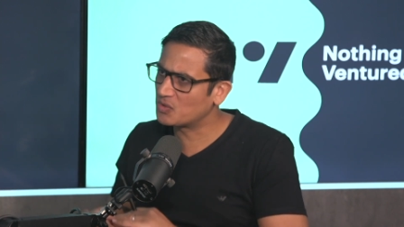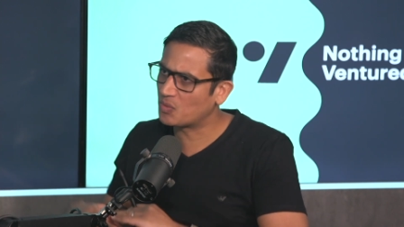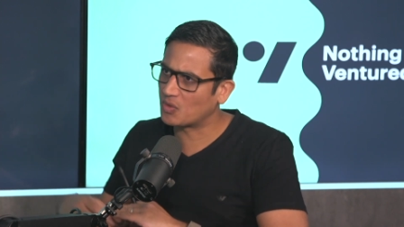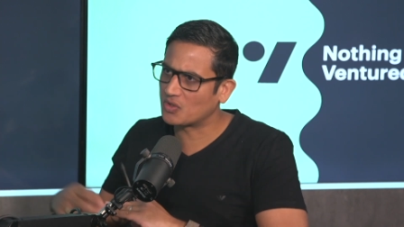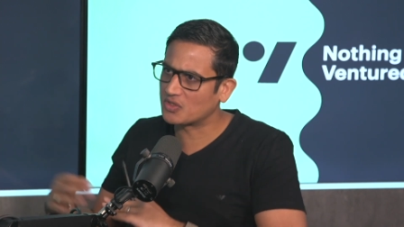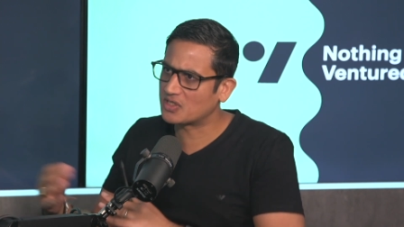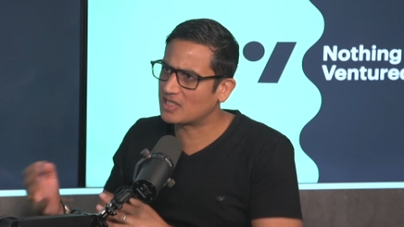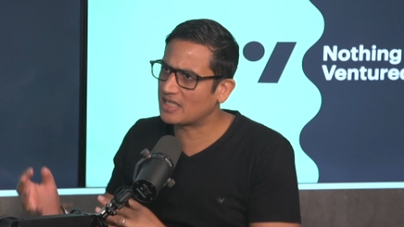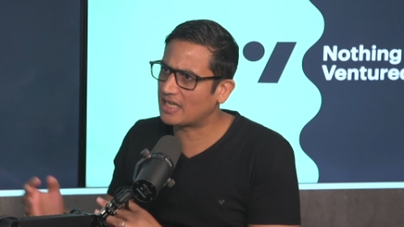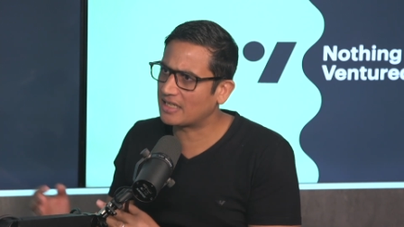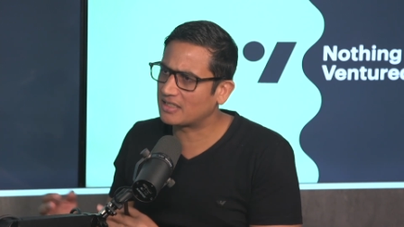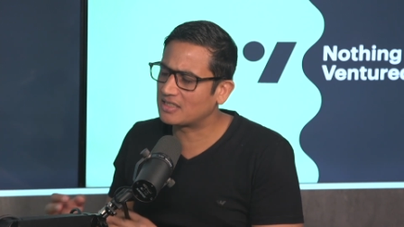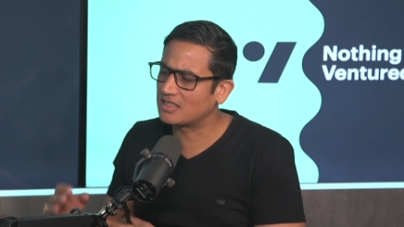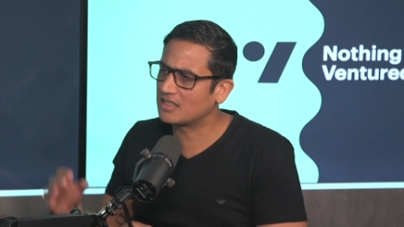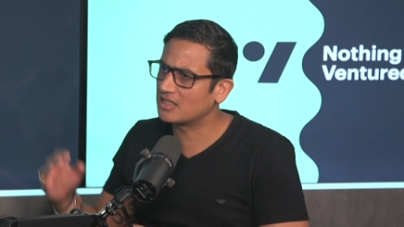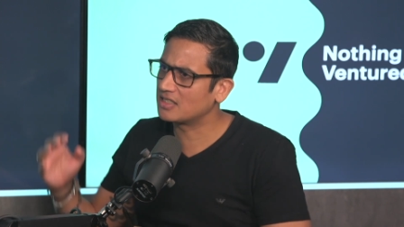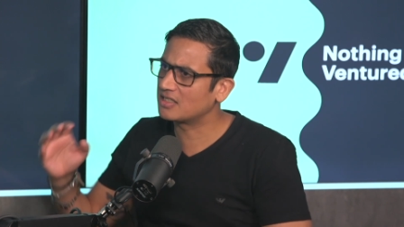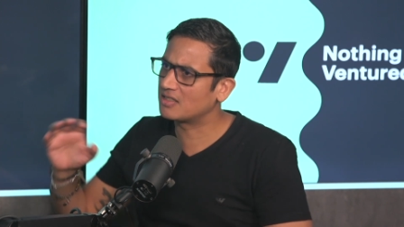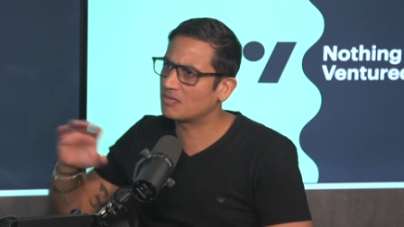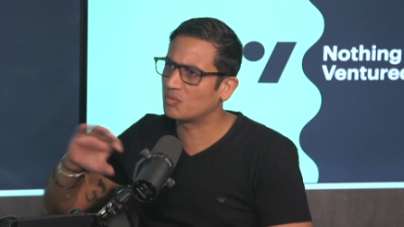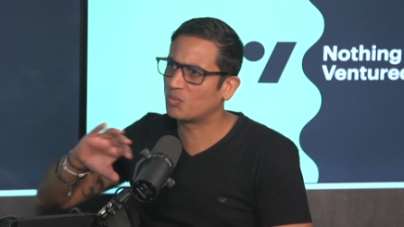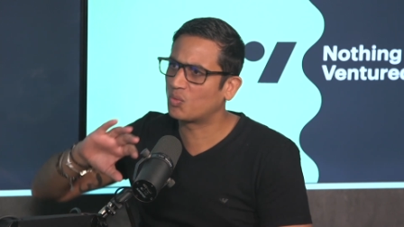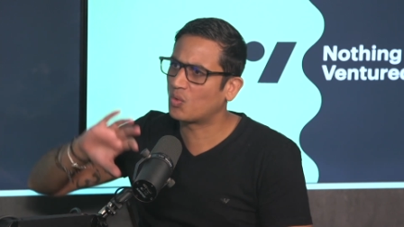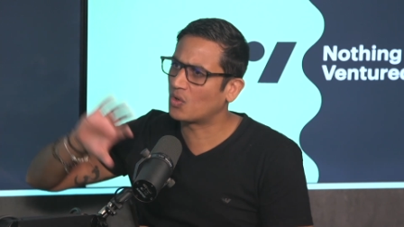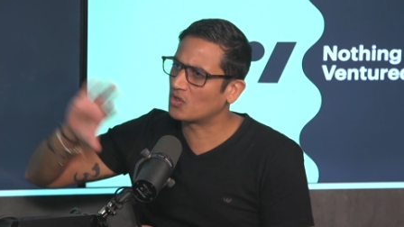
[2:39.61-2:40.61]
What
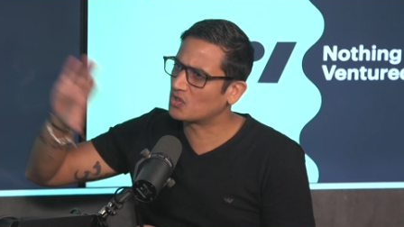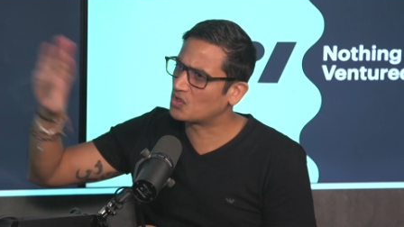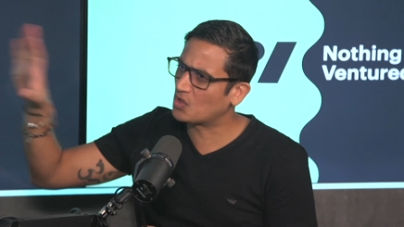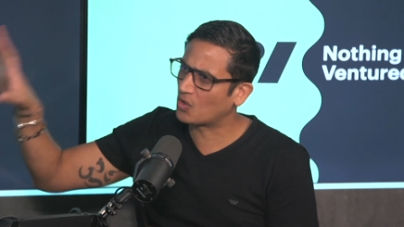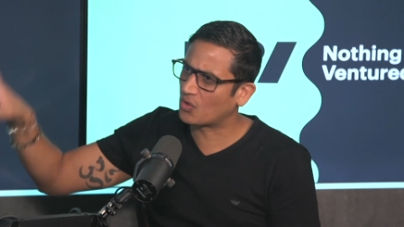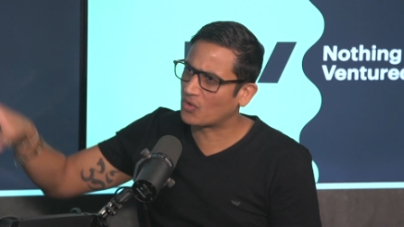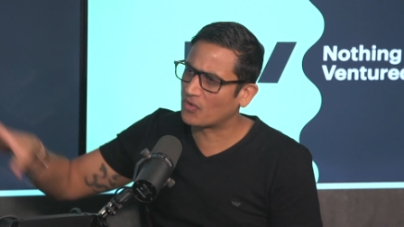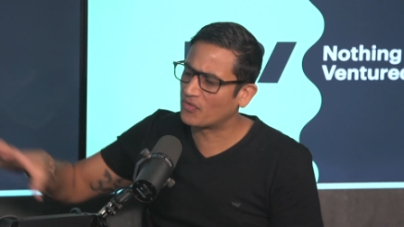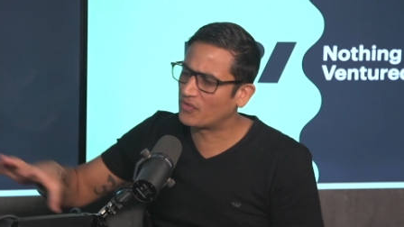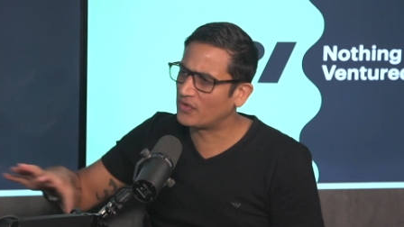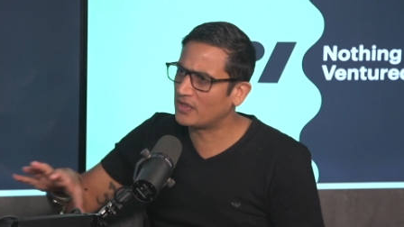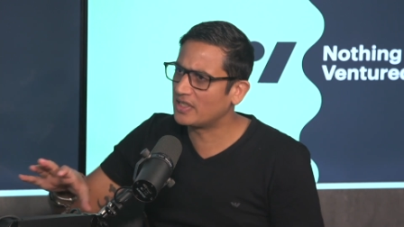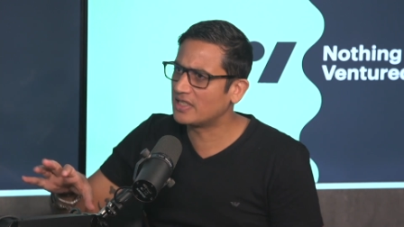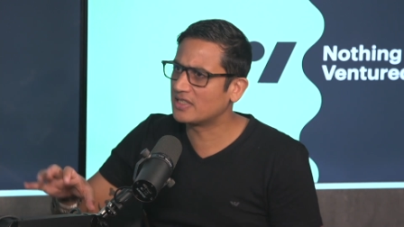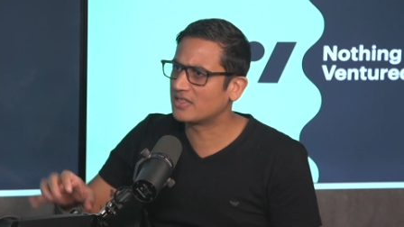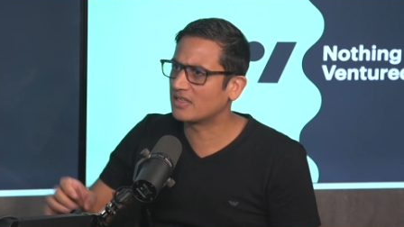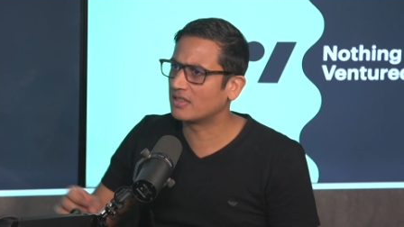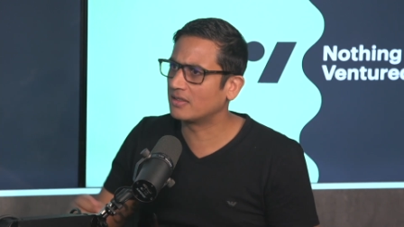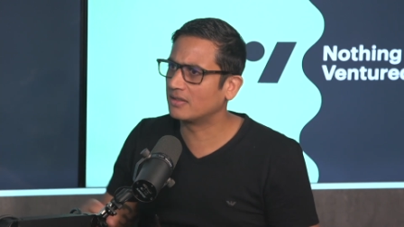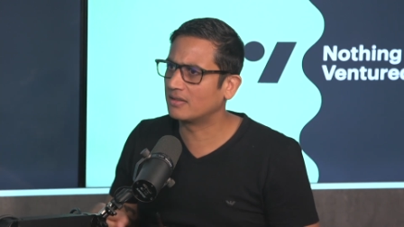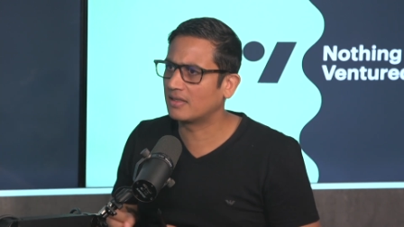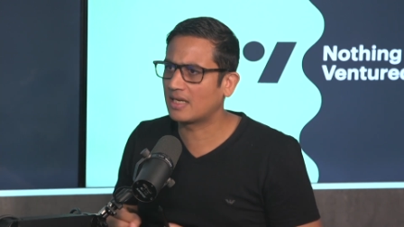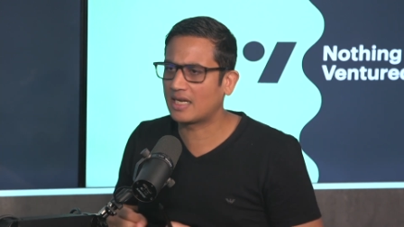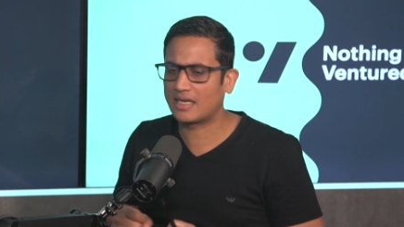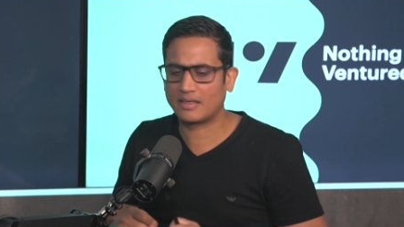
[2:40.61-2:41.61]
sectors? What geographies?
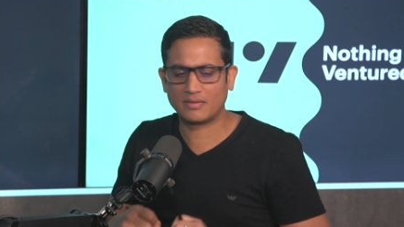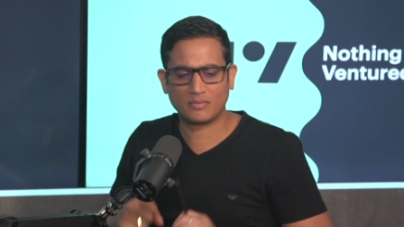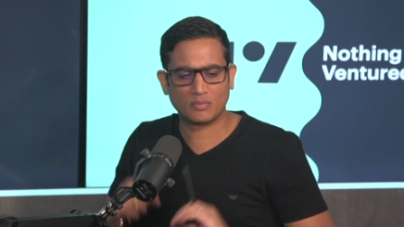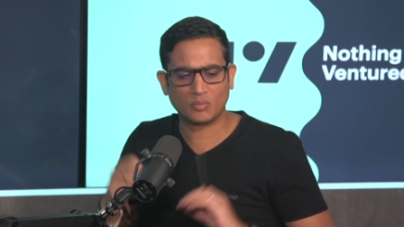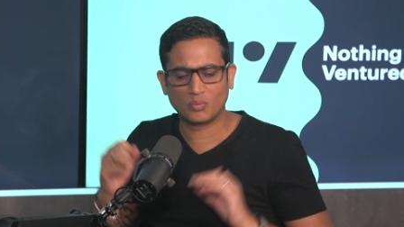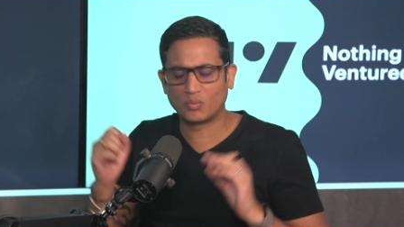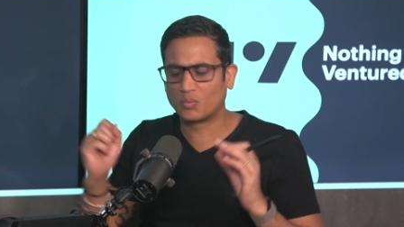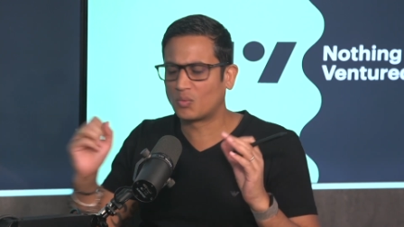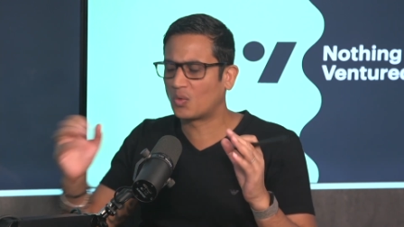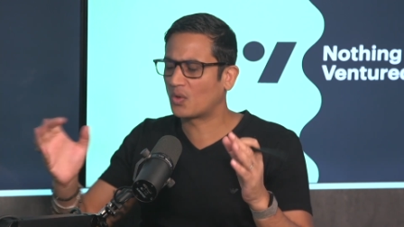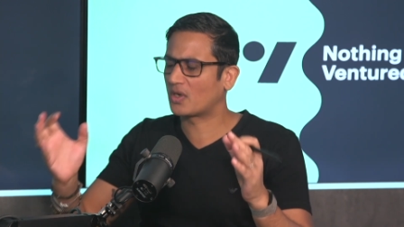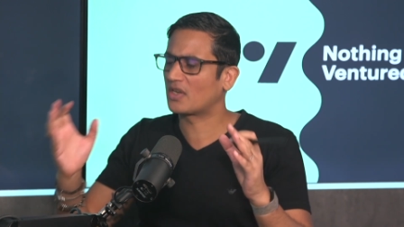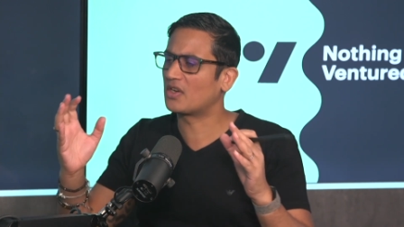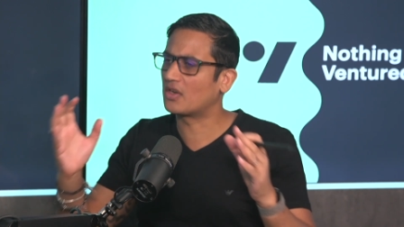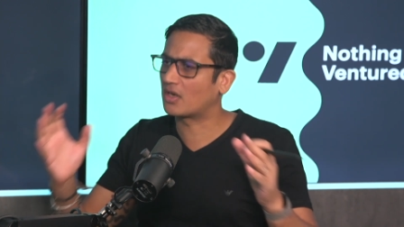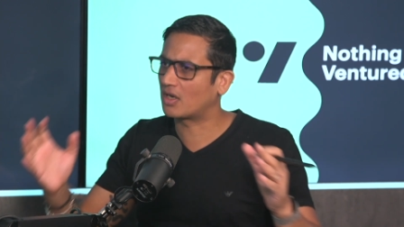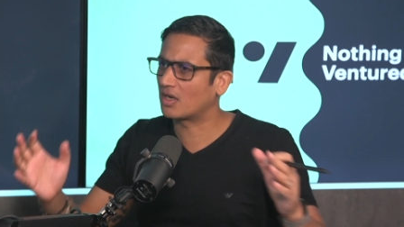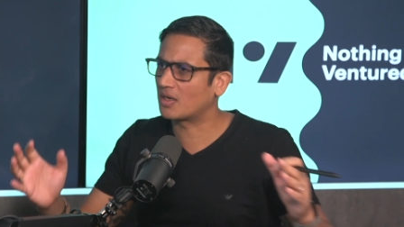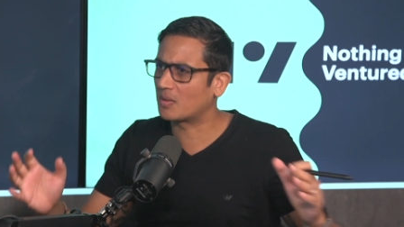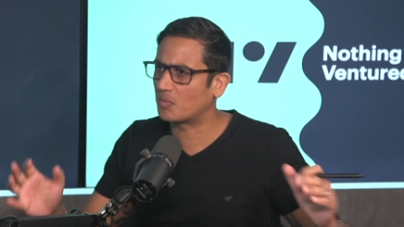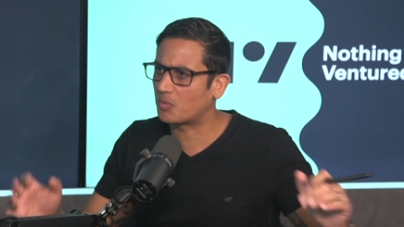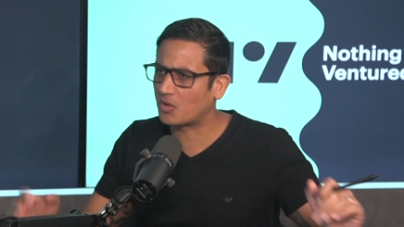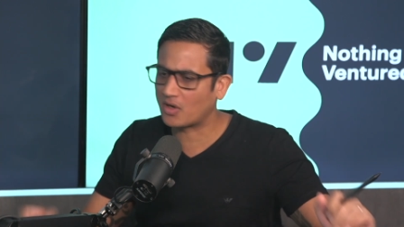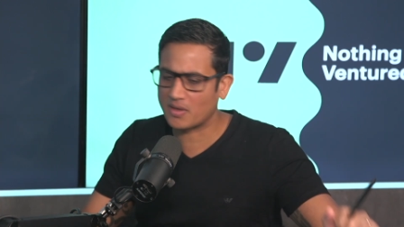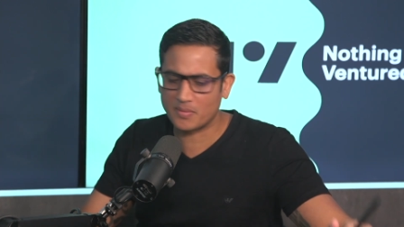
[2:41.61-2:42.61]
And and what are your kind
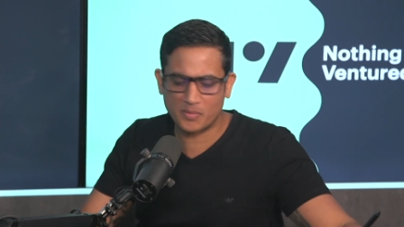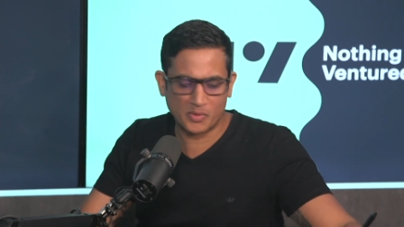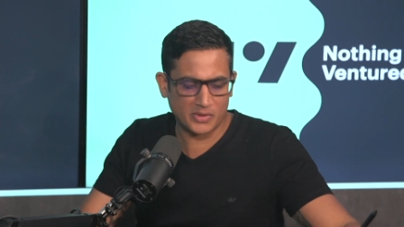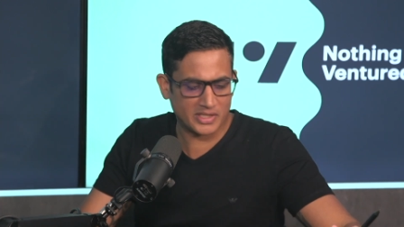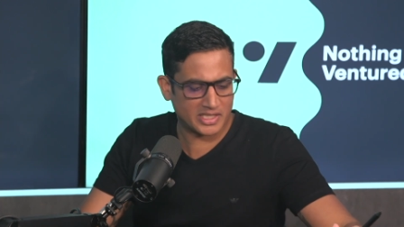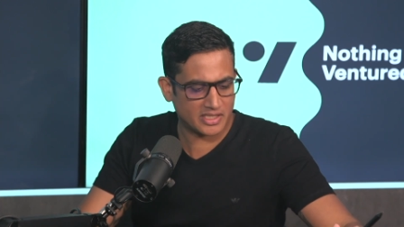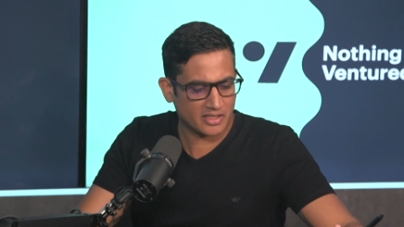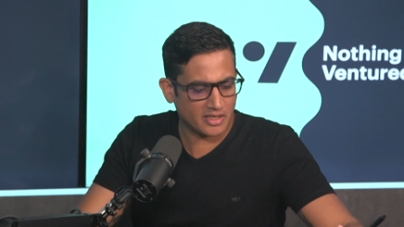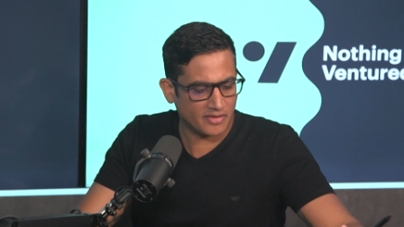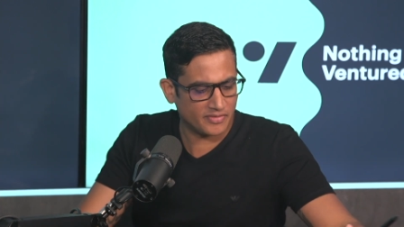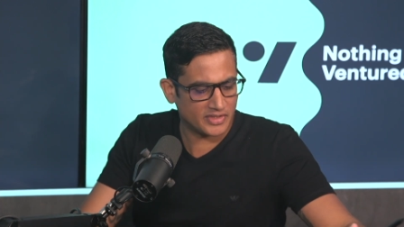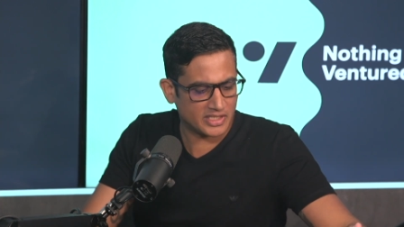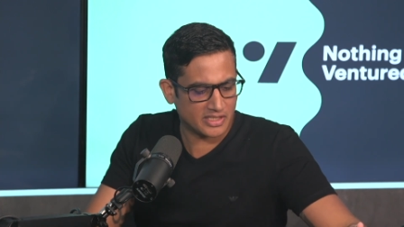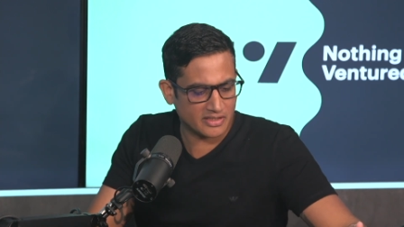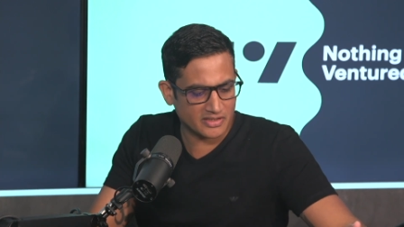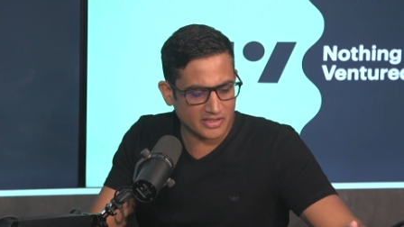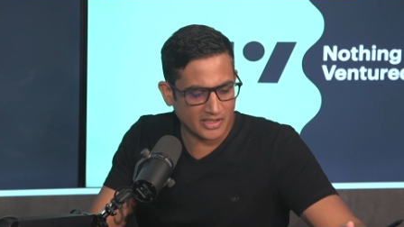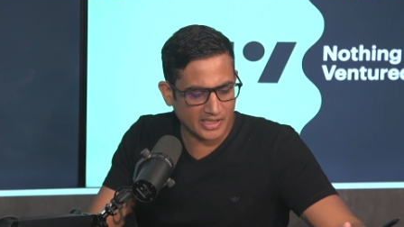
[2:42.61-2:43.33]
of primary services?